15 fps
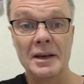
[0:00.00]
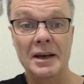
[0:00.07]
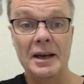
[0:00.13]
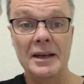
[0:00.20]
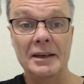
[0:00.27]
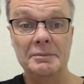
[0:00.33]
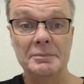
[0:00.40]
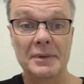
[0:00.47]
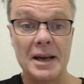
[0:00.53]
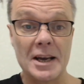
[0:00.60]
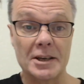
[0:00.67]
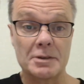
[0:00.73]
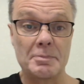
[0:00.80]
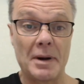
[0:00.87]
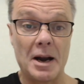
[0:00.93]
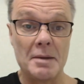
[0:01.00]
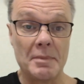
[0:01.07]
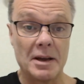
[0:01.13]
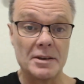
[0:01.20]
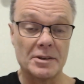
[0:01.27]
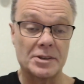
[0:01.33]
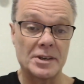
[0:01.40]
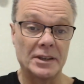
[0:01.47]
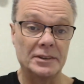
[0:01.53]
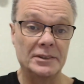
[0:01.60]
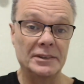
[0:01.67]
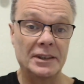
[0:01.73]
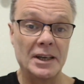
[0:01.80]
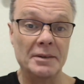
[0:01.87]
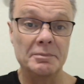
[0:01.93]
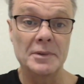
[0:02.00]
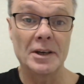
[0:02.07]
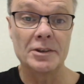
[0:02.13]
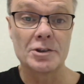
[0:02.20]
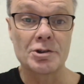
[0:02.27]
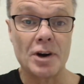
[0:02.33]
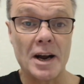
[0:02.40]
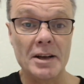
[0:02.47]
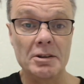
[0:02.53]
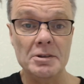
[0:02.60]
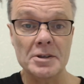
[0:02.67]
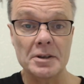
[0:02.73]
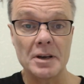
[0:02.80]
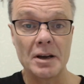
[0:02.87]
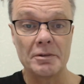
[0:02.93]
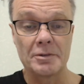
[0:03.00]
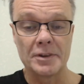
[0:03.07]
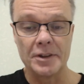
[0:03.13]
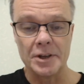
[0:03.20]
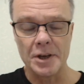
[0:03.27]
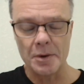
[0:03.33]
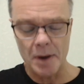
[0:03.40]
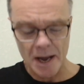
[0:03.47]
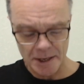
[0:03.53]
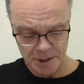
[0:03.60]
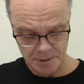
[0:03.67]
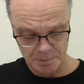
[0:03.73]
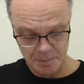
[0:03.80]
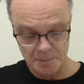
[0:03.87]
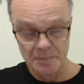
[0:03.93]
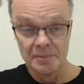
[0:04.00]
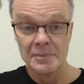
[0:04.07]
experiments and trials over in the US.